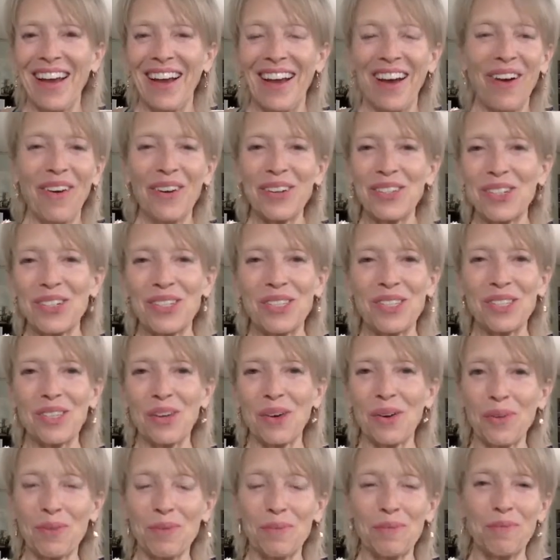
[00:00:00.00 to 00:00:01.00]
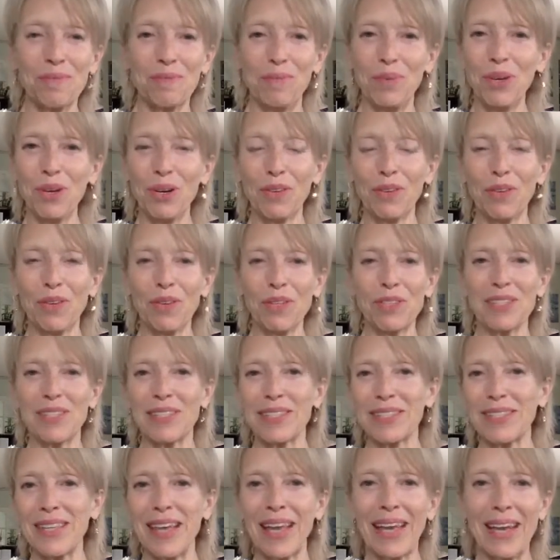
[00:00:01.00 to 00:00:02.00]
Oh, it's just so beautiful.
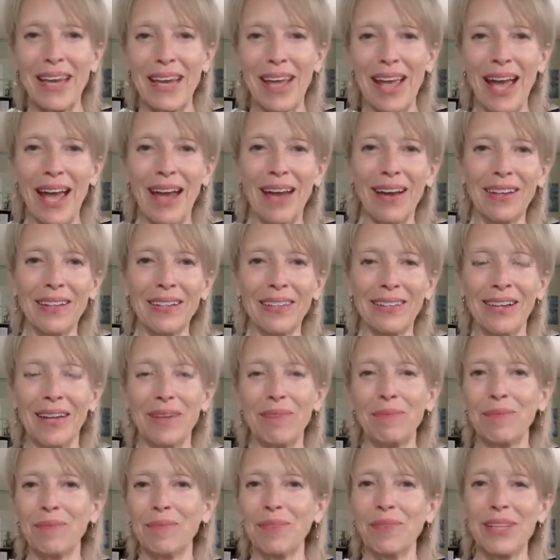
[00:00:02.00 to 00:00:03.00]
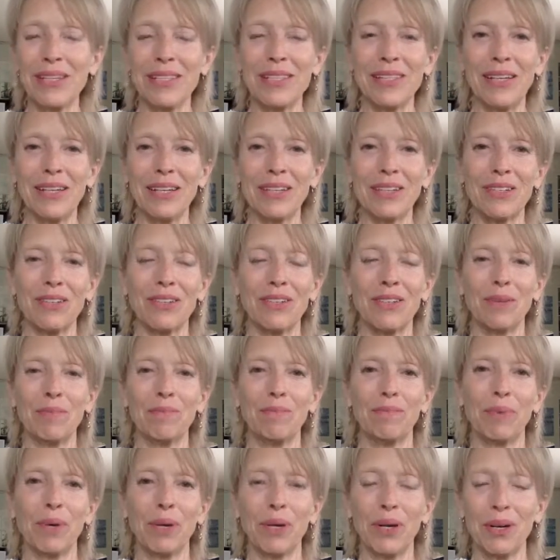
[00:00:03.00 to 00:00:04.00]
It's sunny out. I'm listening to the
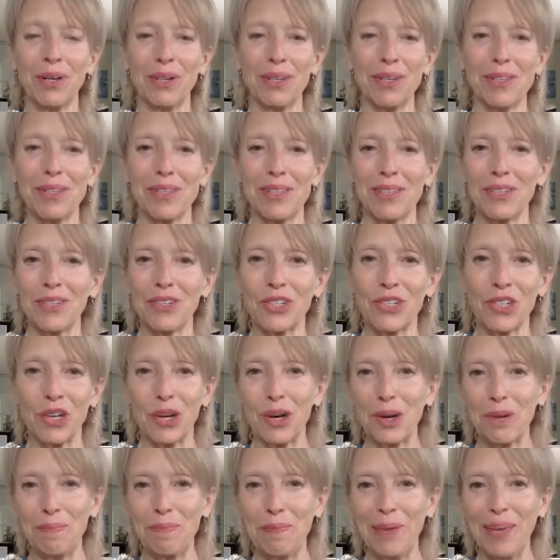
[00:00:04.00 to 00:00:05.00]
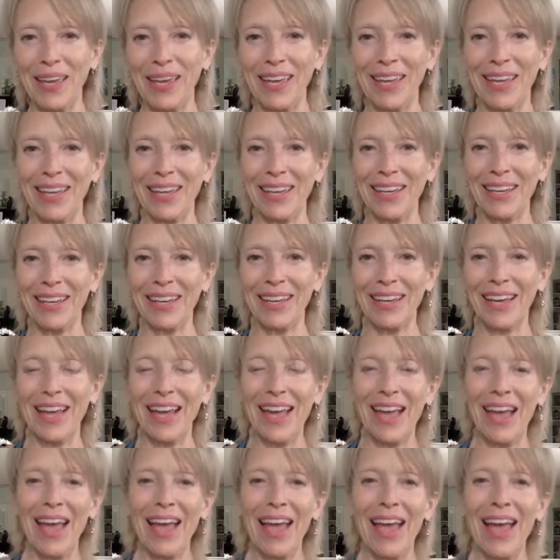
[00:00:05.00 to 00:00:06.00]
birds chirping,
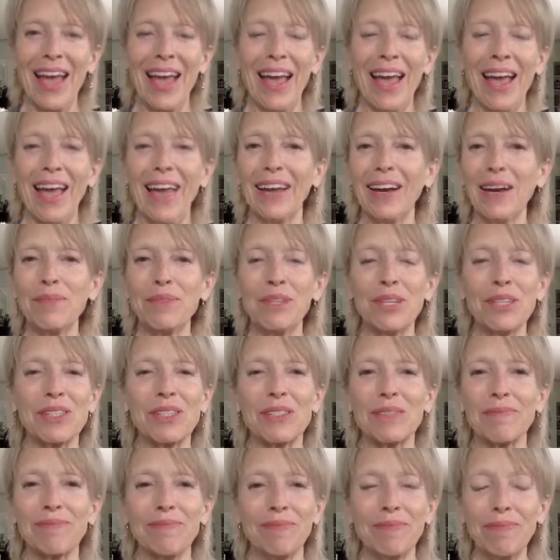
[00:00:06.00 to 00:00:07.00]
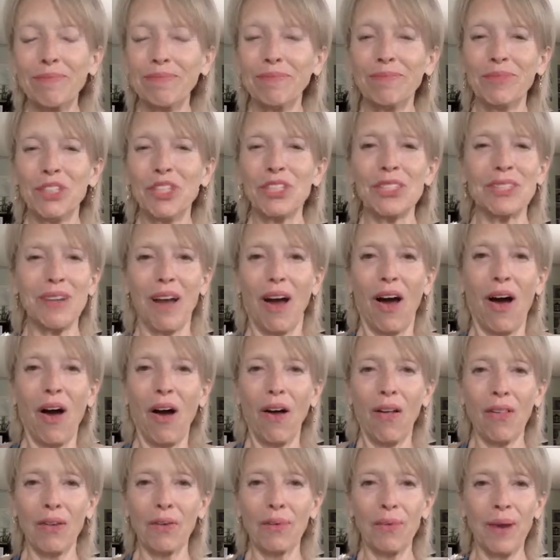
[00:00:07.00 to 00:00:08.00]
and I'm just
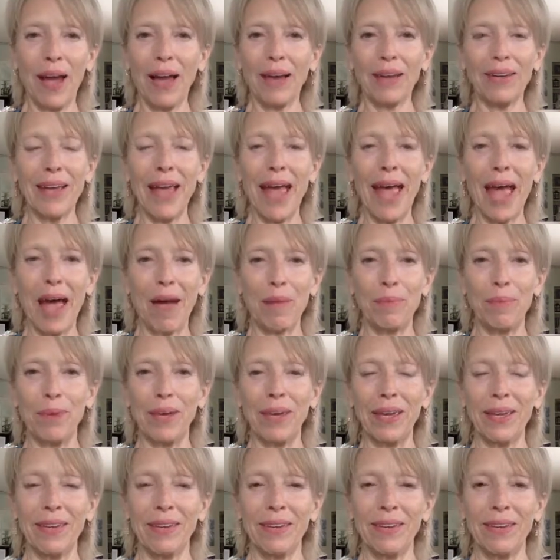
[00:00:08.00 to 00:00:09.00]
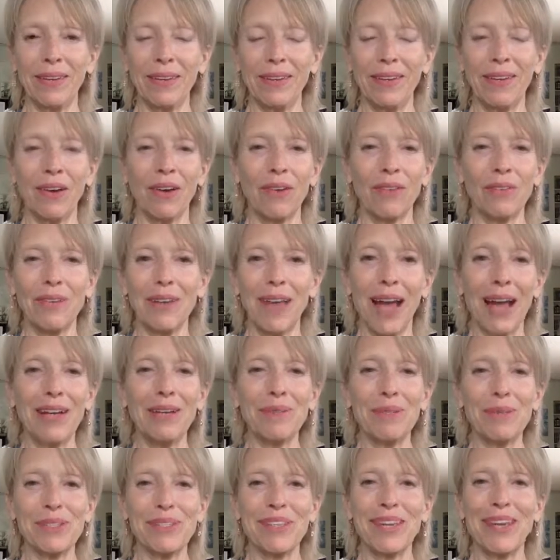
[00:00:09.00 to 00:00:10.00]
all around happy,
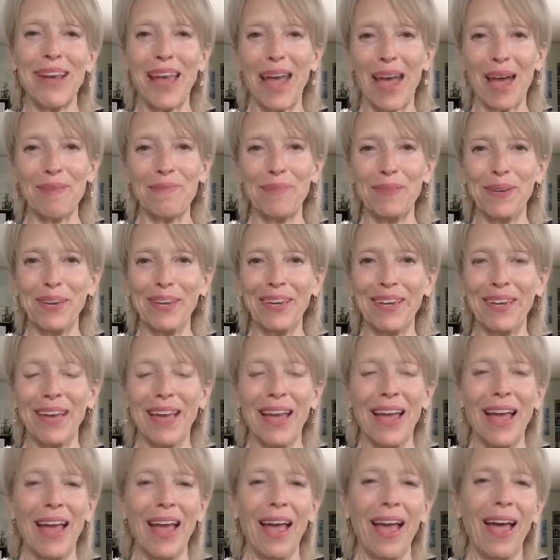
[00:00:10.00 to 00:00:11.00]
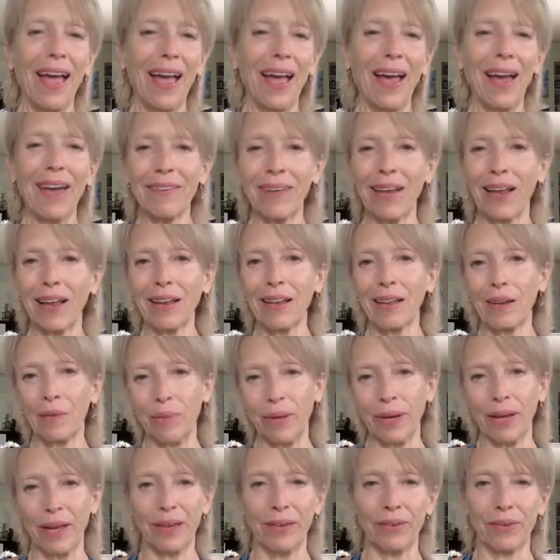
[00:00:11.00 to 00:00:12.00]
90% happy. I got a little
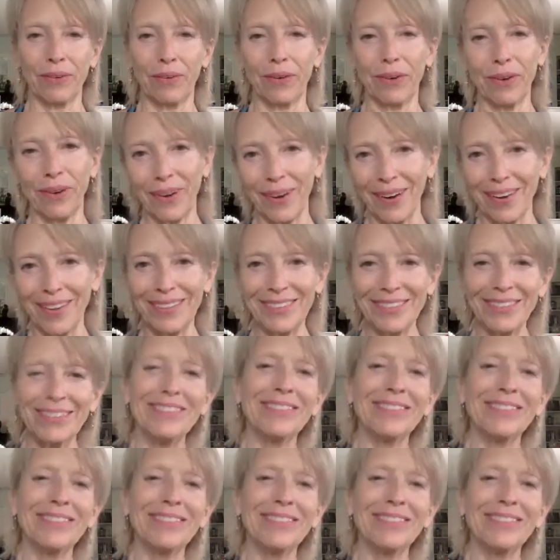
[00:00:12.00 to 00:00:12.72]
bit of undercurrent,